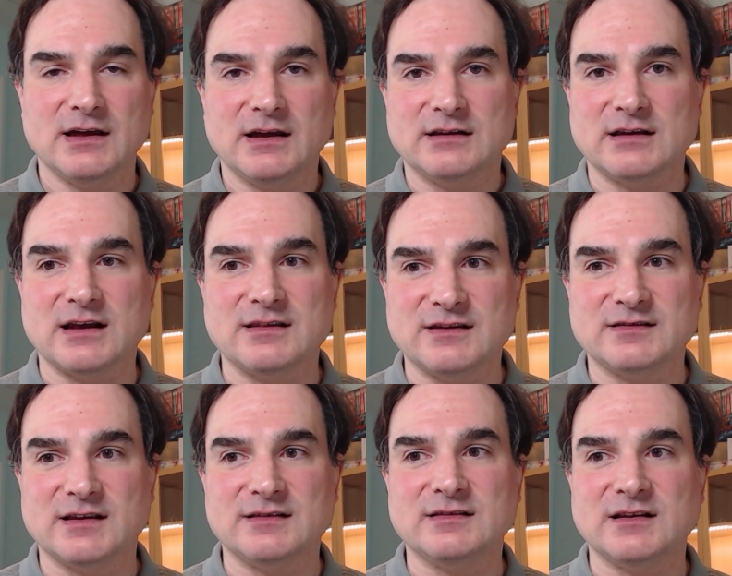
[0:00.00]
Not in the
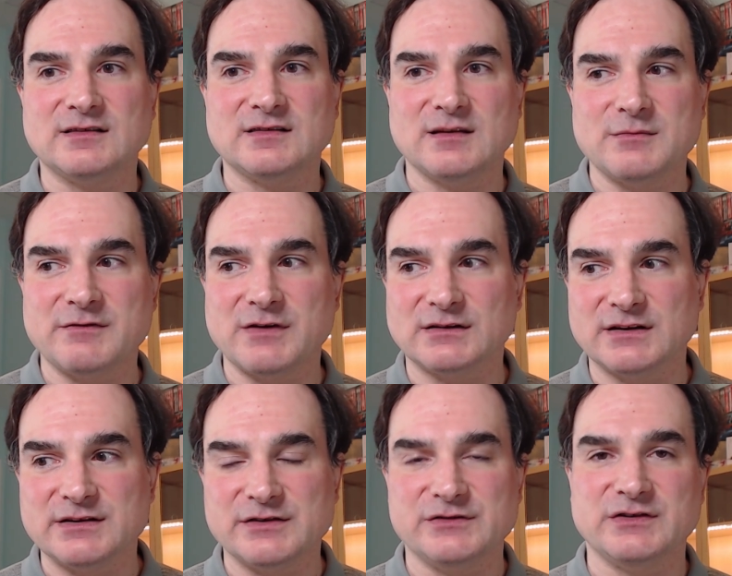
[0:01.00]
sense that some of our
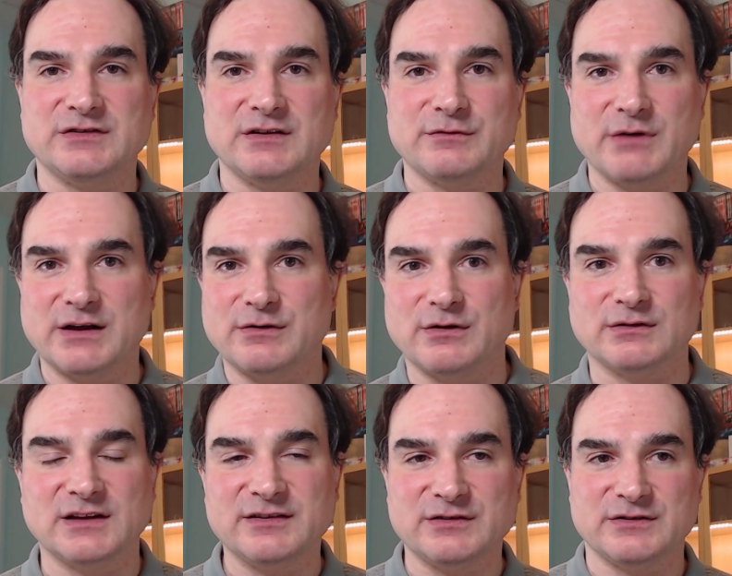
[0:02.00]
lineages have greater or
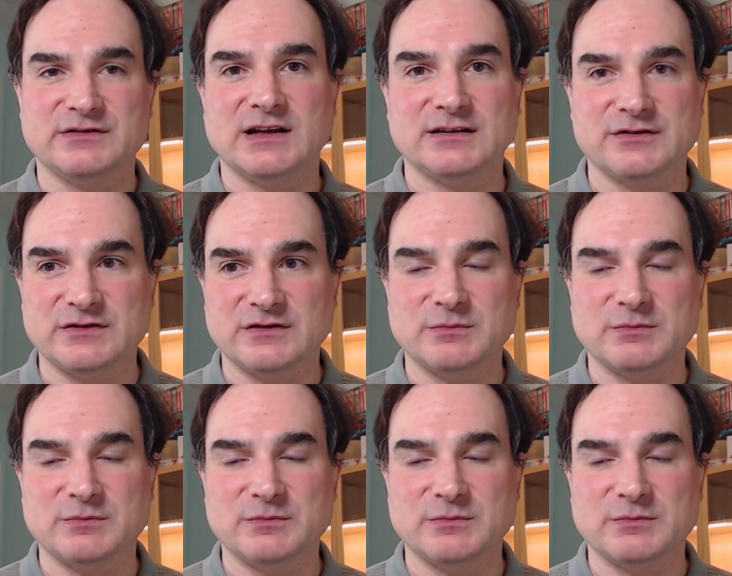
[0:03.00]
lesser intelligence,